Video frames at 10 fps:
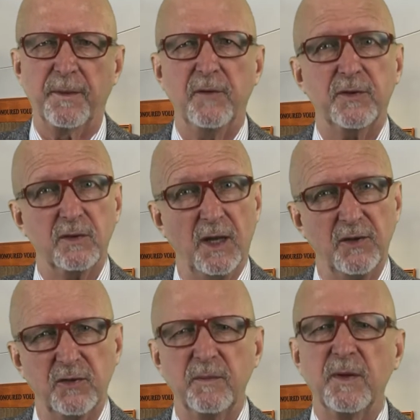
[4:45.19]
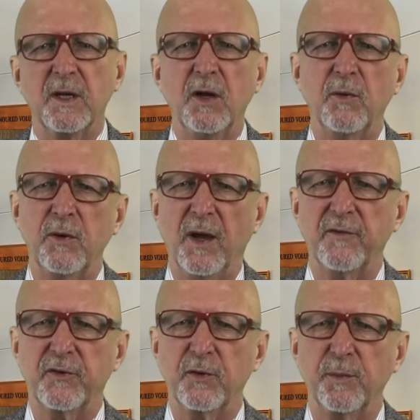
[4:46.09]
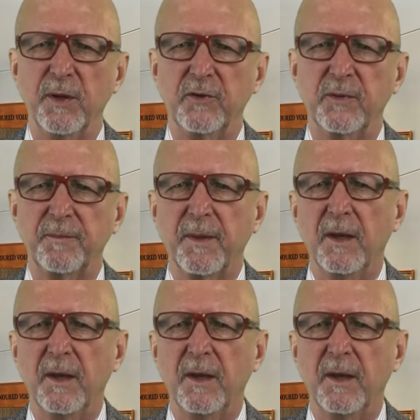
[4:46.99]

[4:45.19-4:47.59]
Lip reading: If it's less, you have a surplus.